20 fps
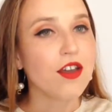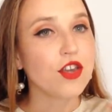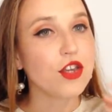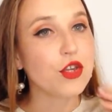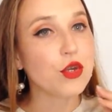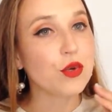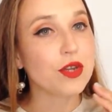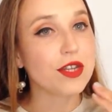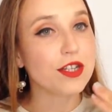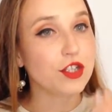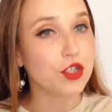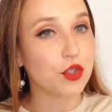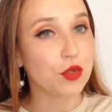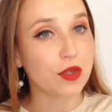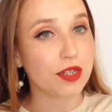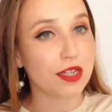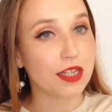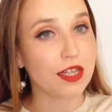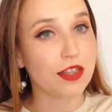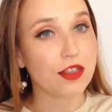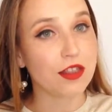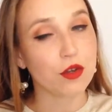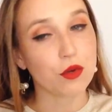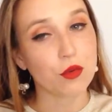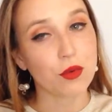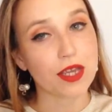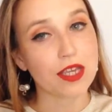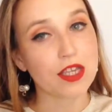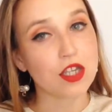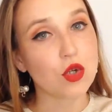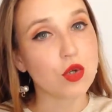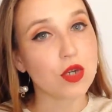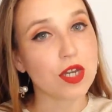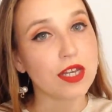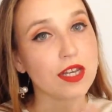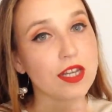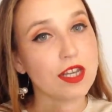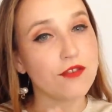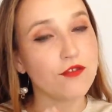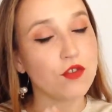You can do it either way. You
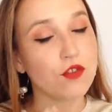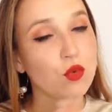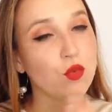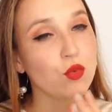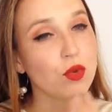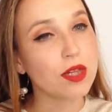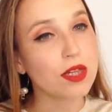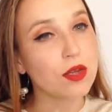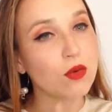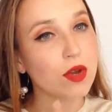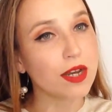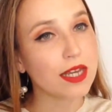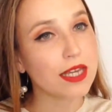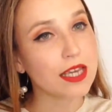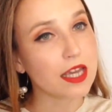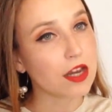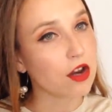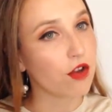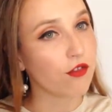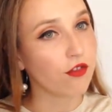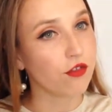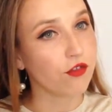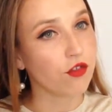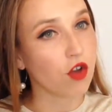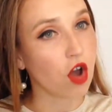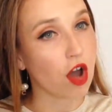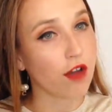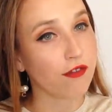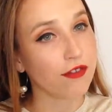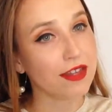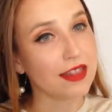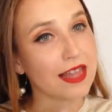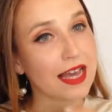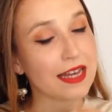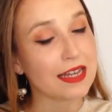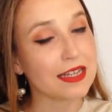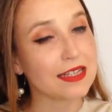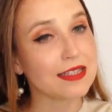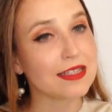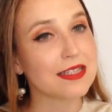can, if you really want to get off of coffee,
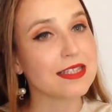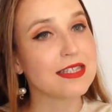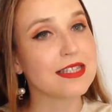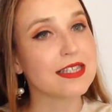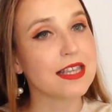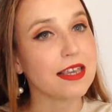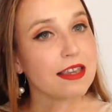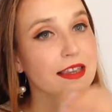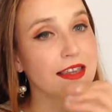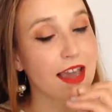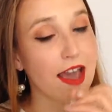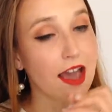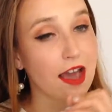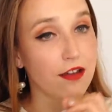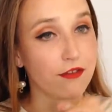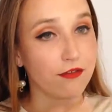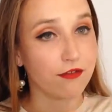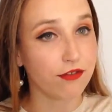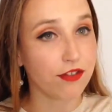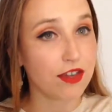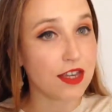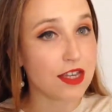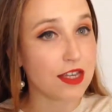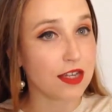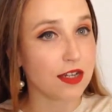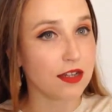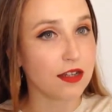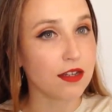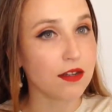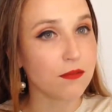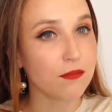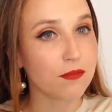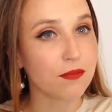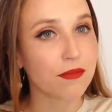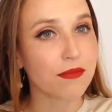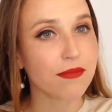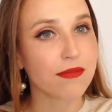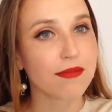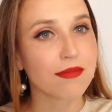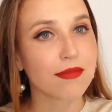that is to say caffeine,
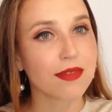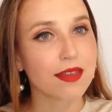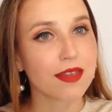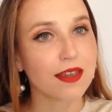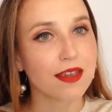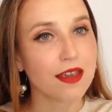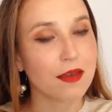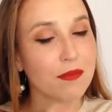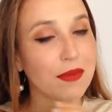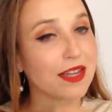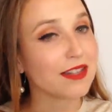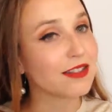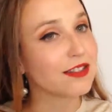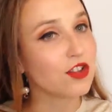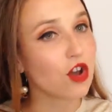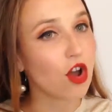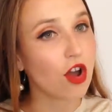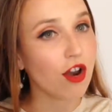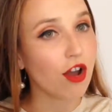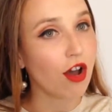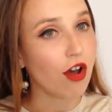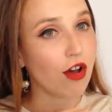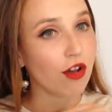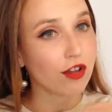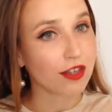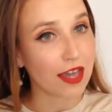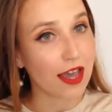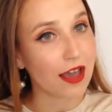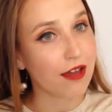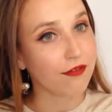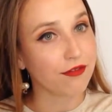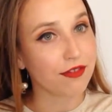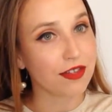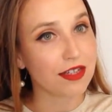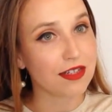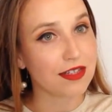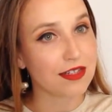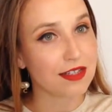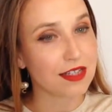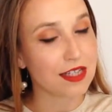because not all
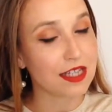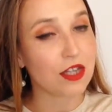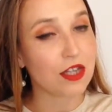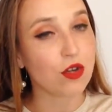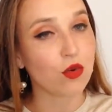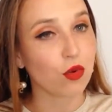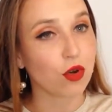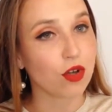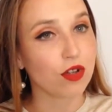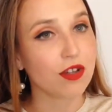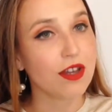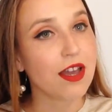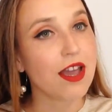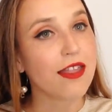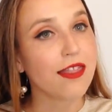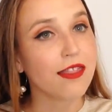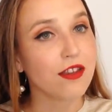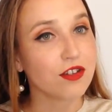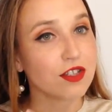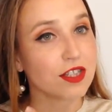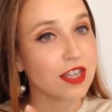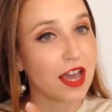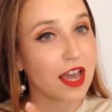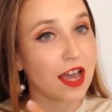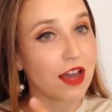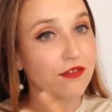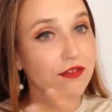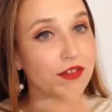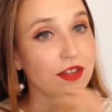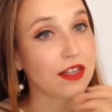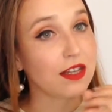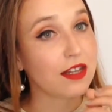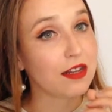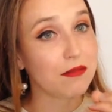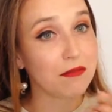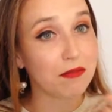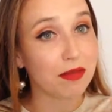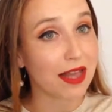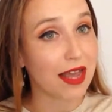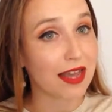caffeine is equal. There's caffeine
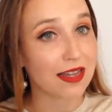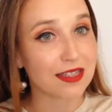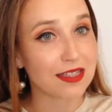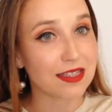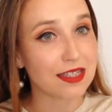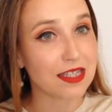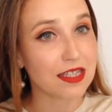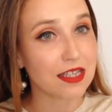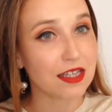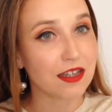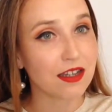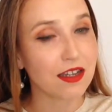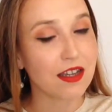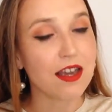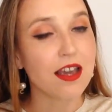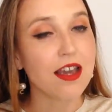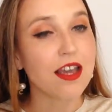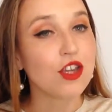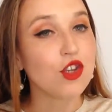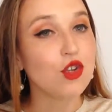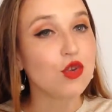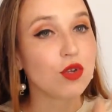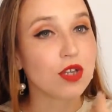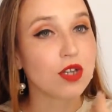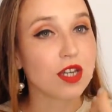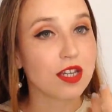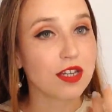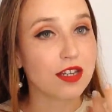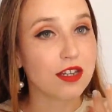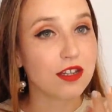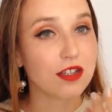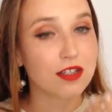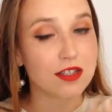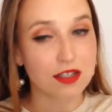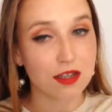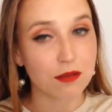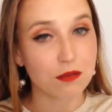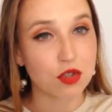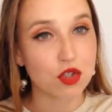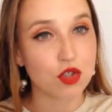in black tea. You can
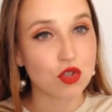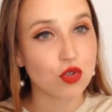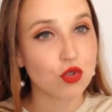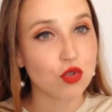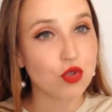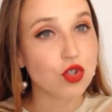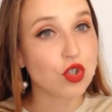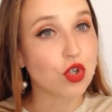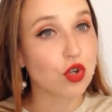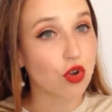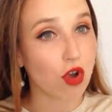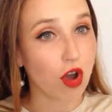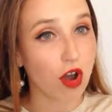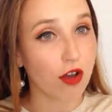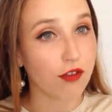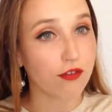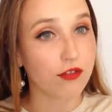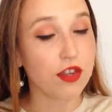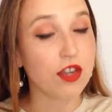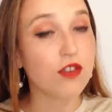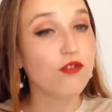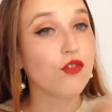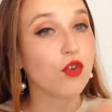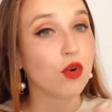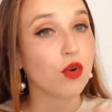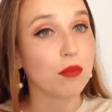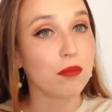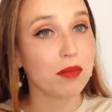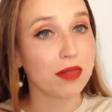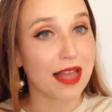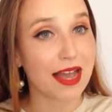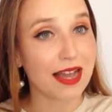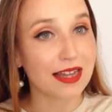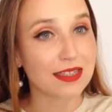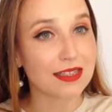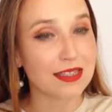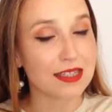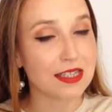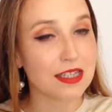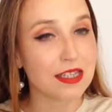substitute your coffee for
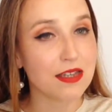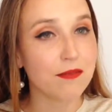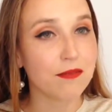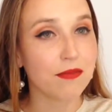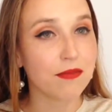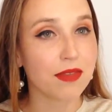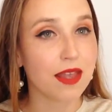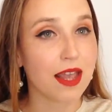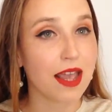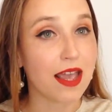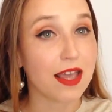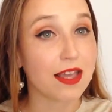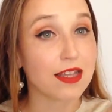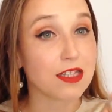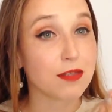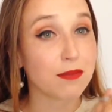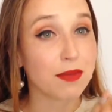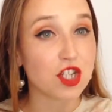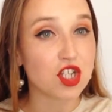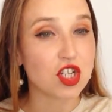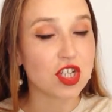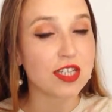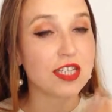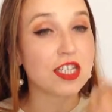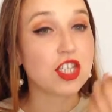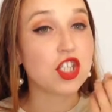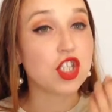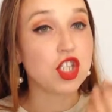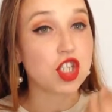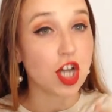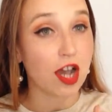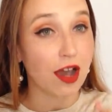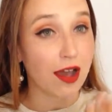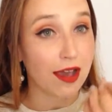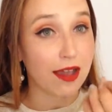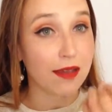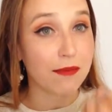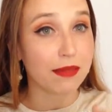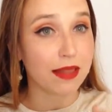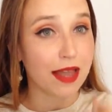black tea, especially
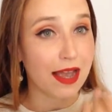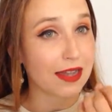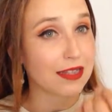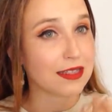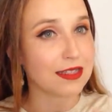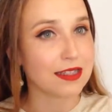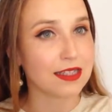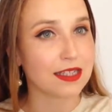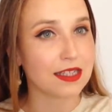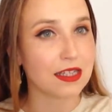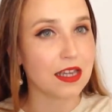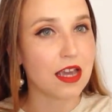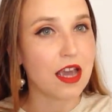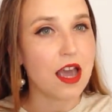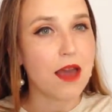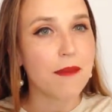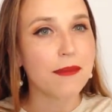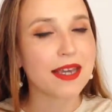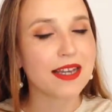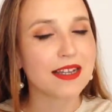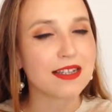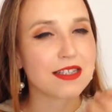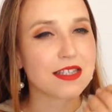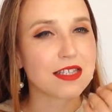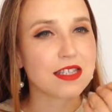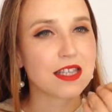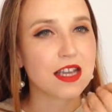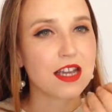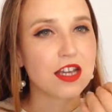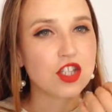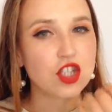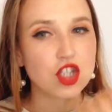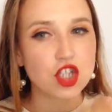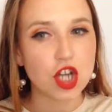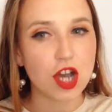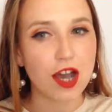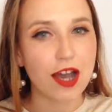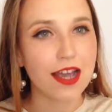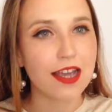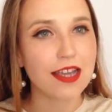chai black tea, because
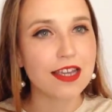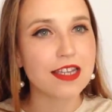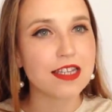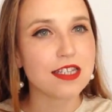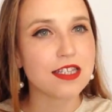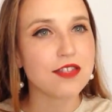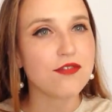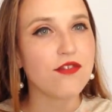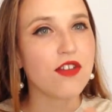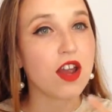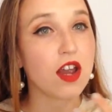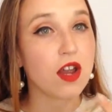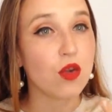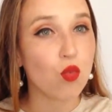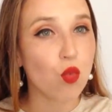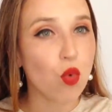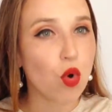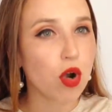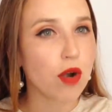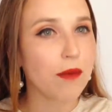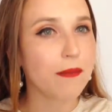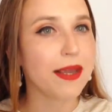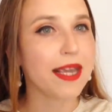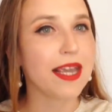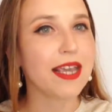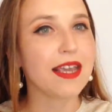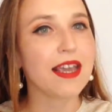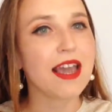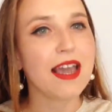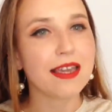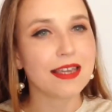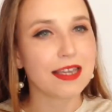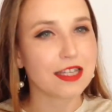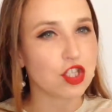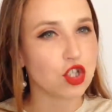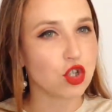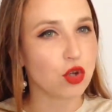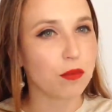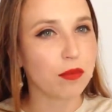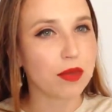chai is very warming,
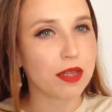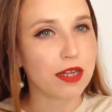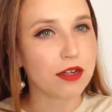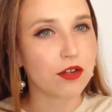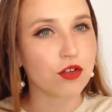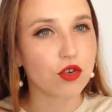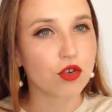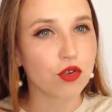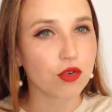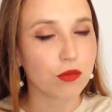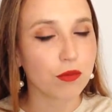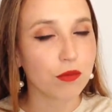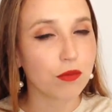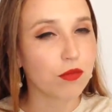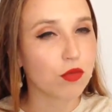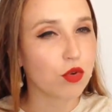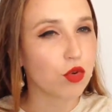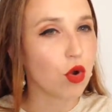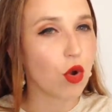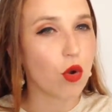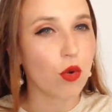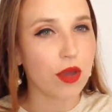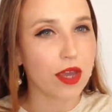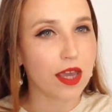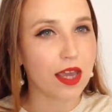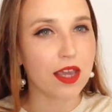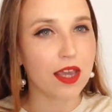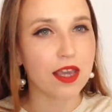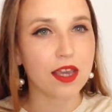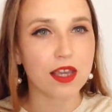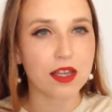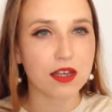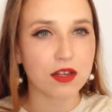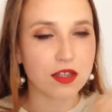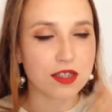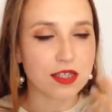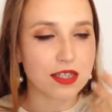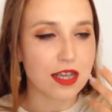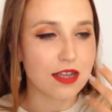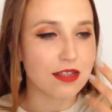gets your blood going,
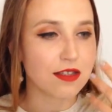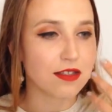it